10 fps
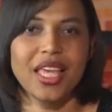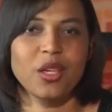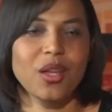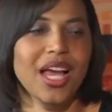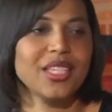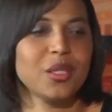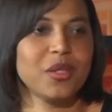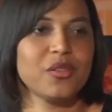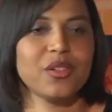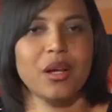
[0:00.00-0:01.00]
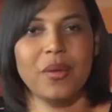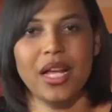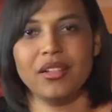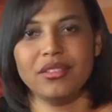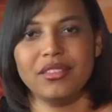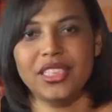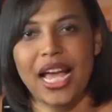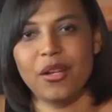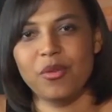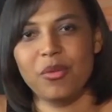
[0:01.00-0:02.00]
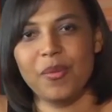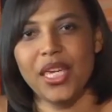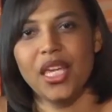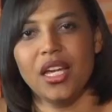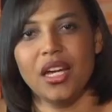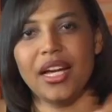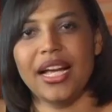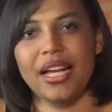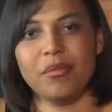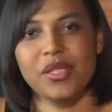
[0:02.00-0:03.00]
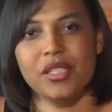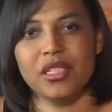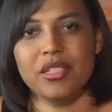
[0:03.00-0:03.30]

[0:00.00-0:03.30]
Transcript: thank you guys so much for coming out and chatting with me. I got Mr.